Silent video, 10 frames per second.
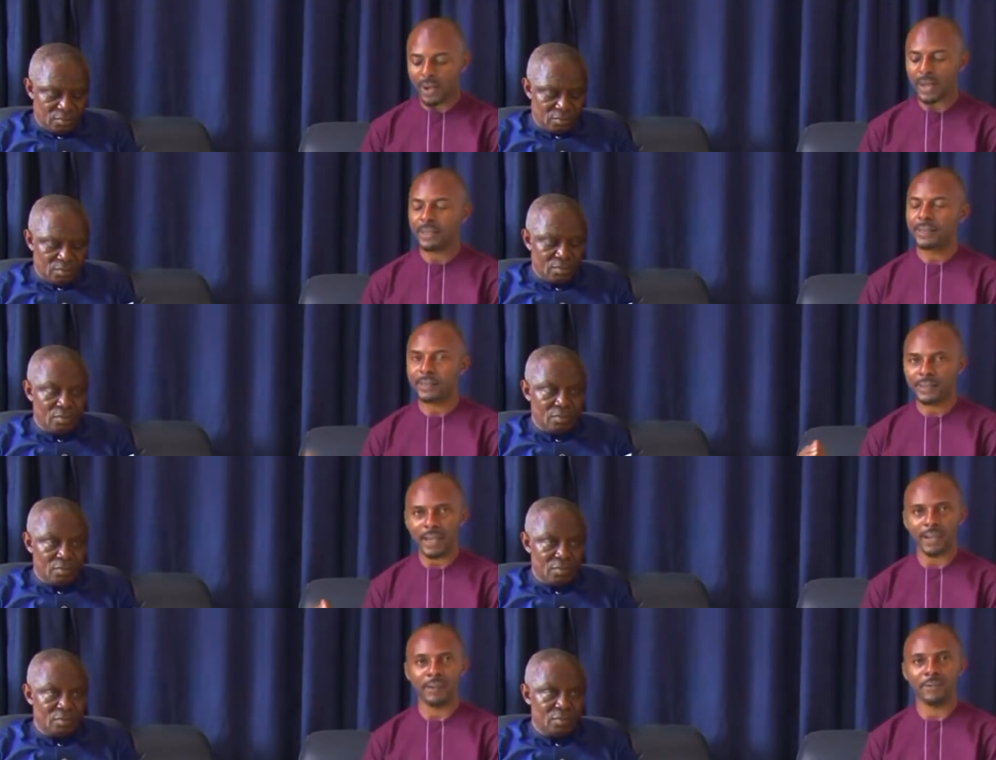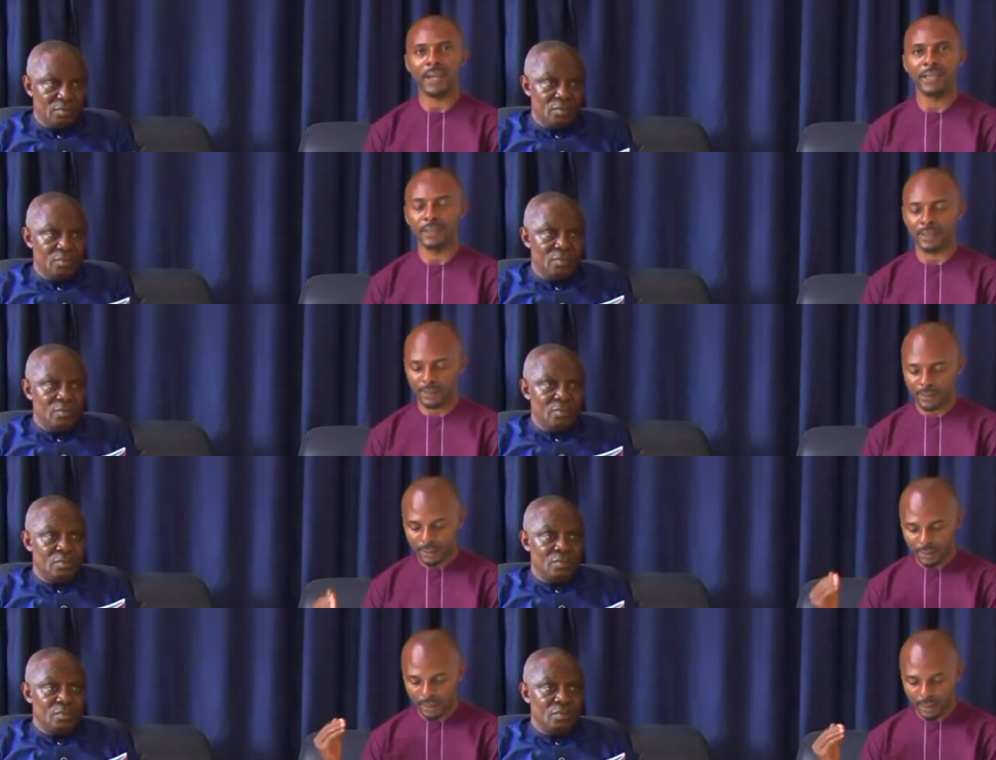Speaker 1: our sacrifices.
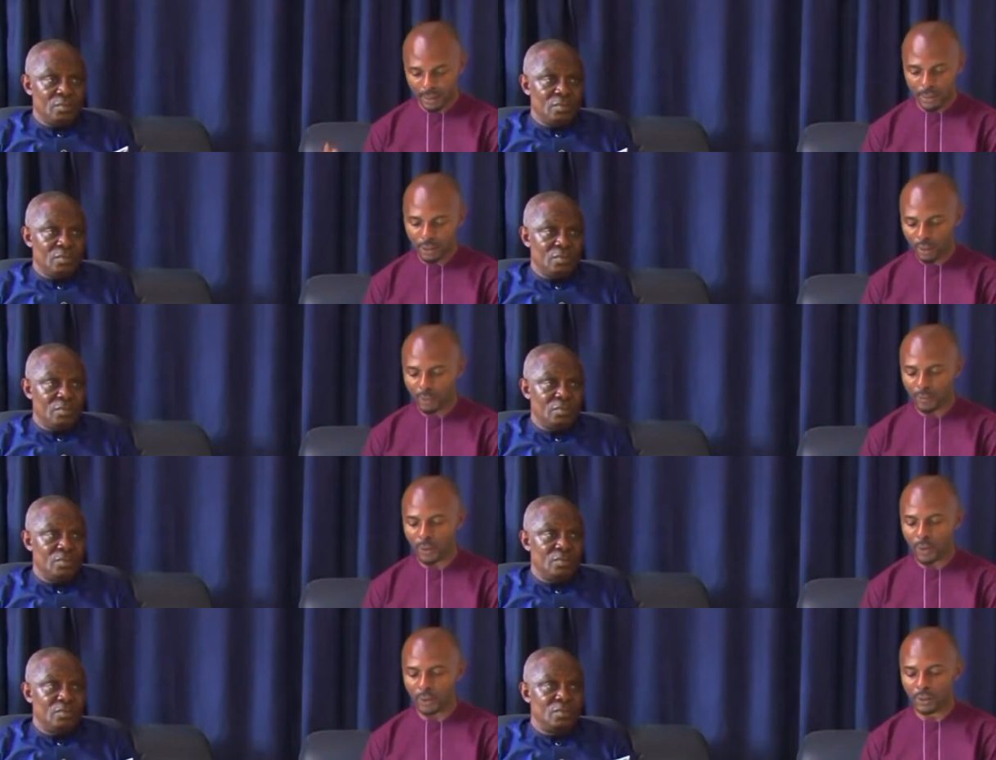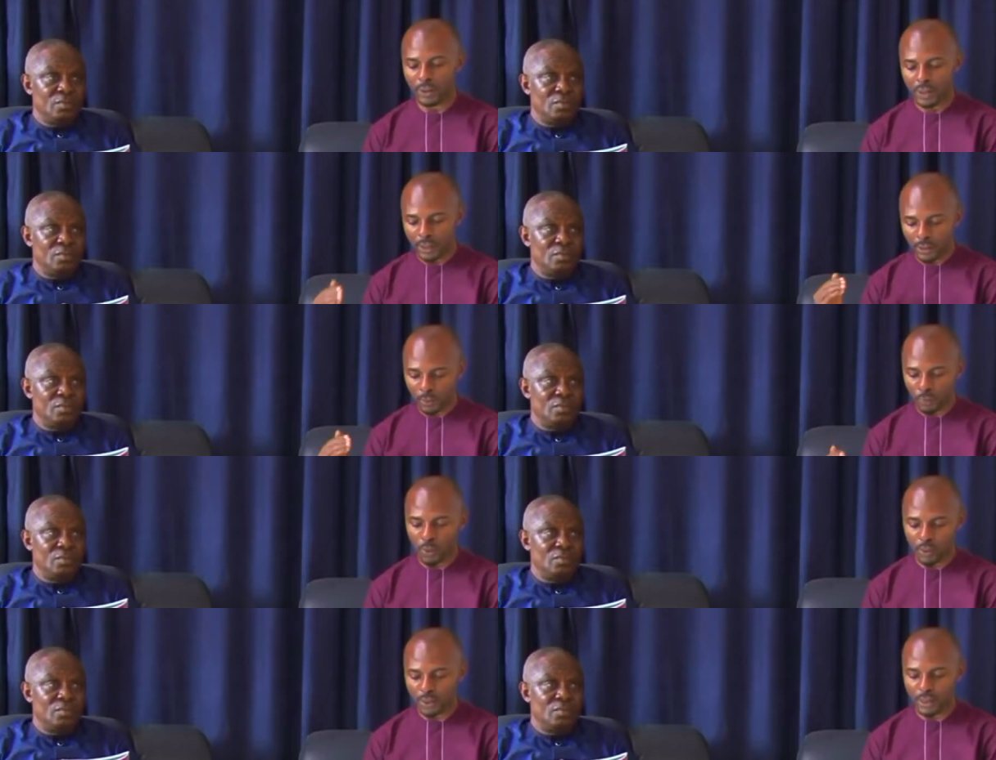The kingdom of God is
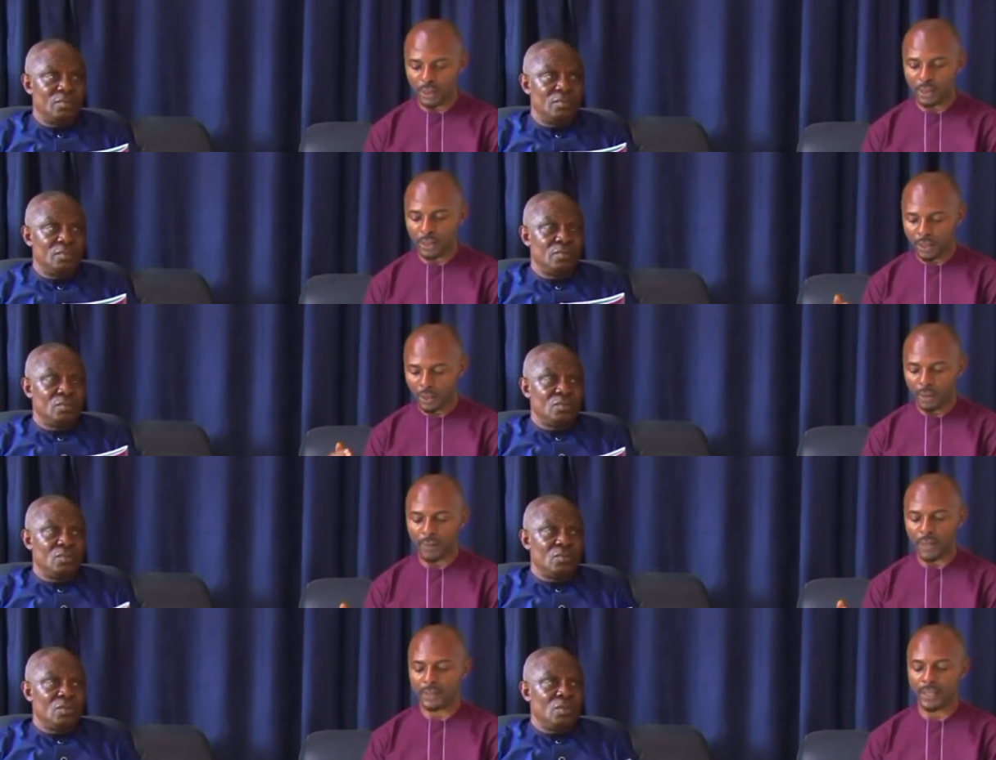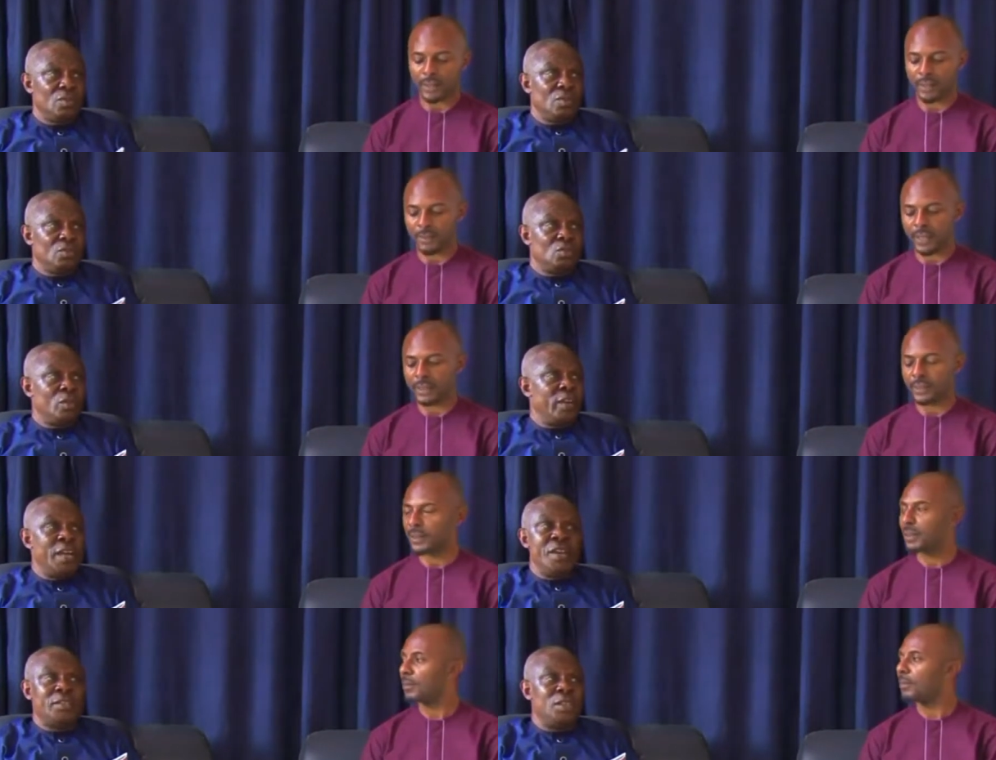worthy of our sacrifices. So
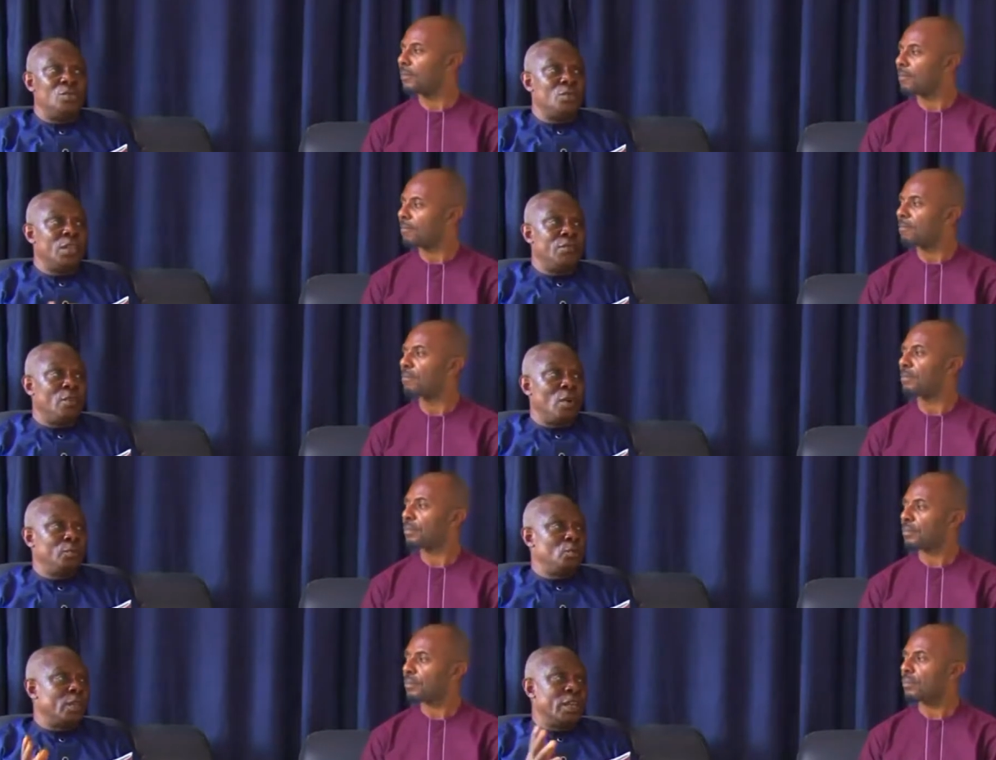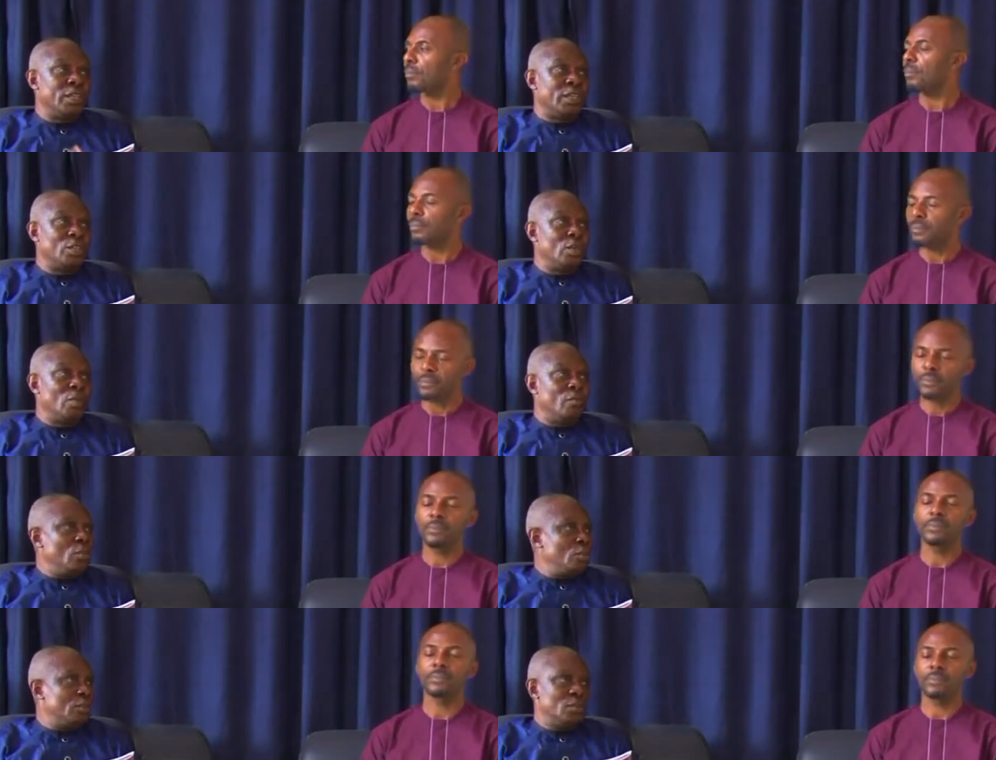
Speaker 2: anything you give up to get the kingdom of
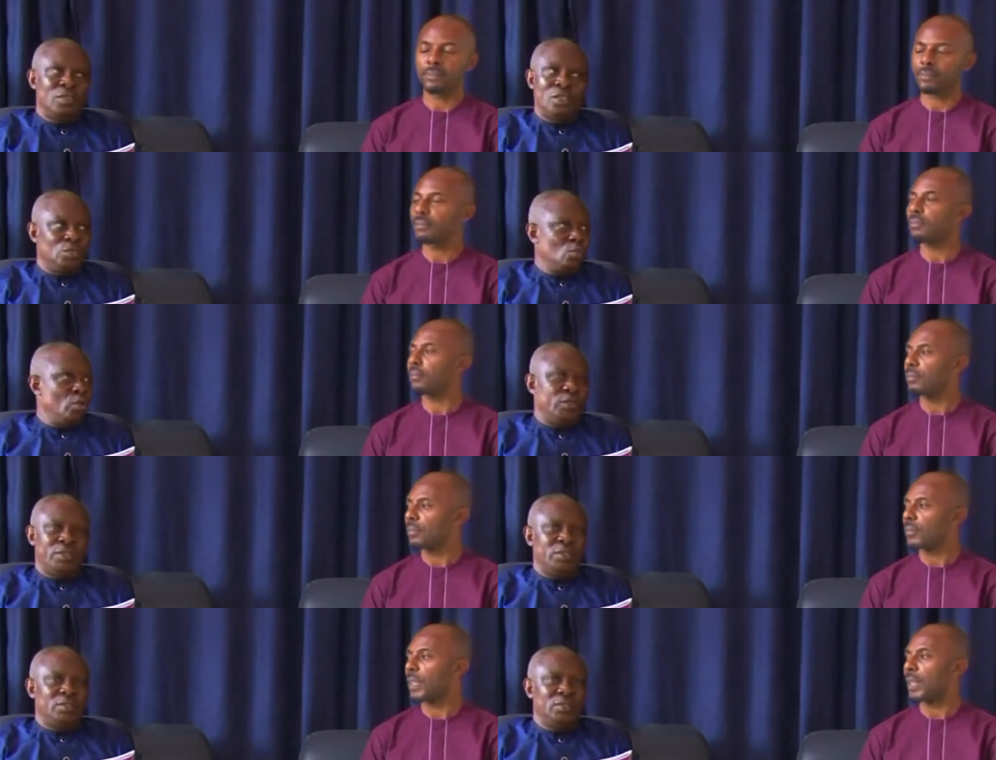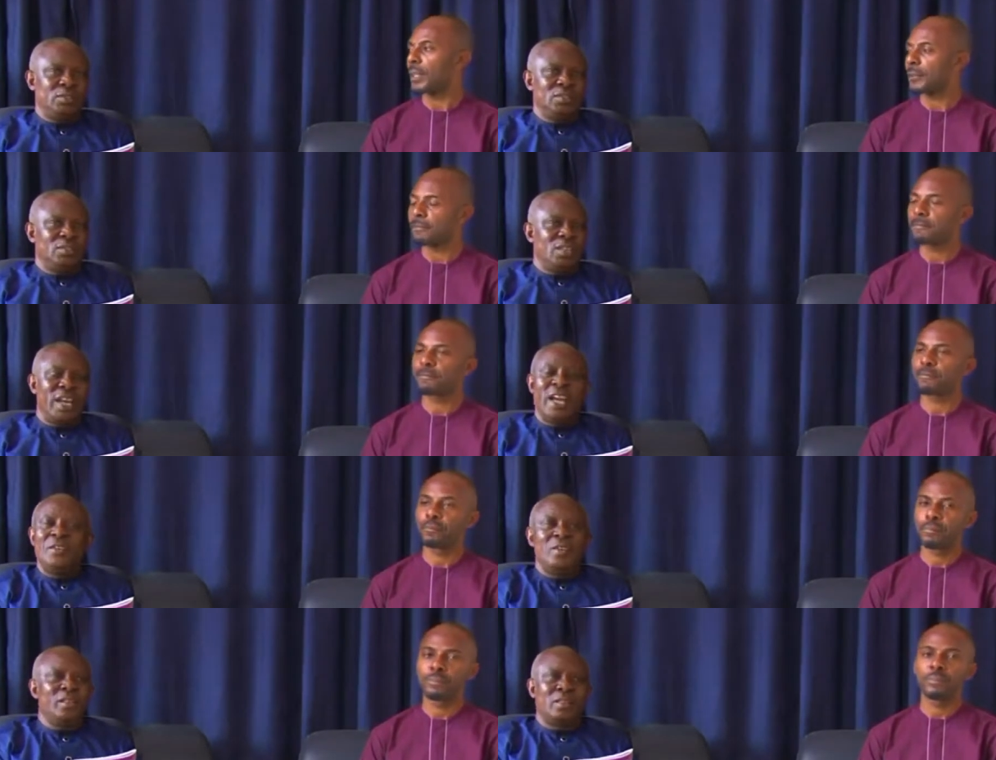God mm. is worth it. Yeah
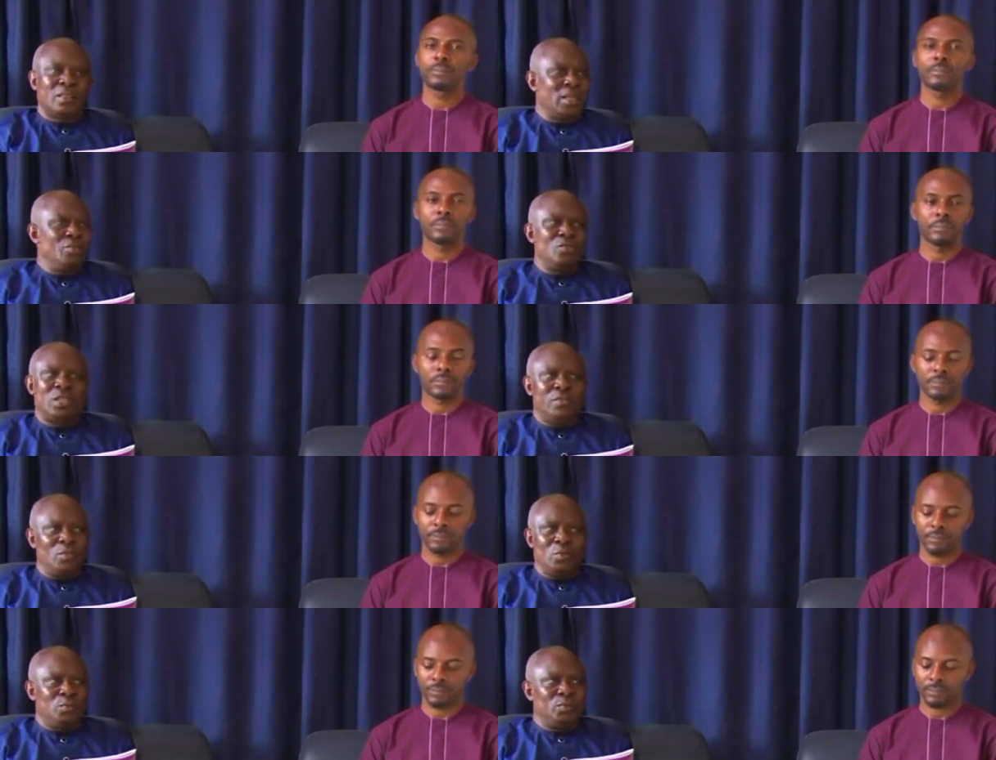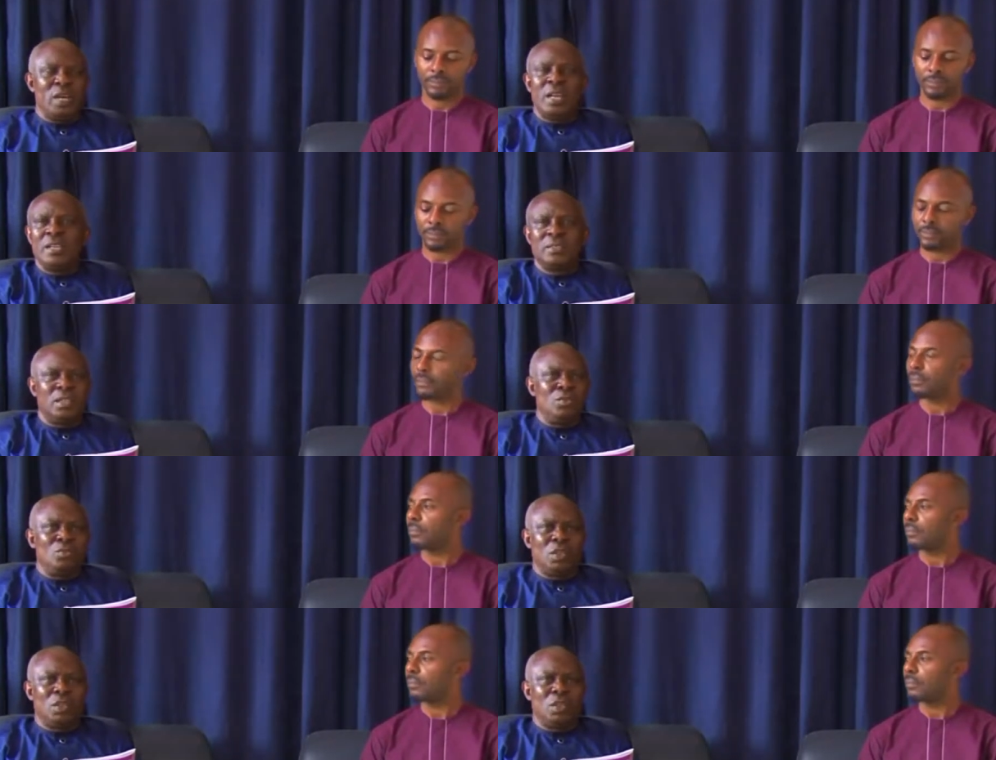anything you give up, anything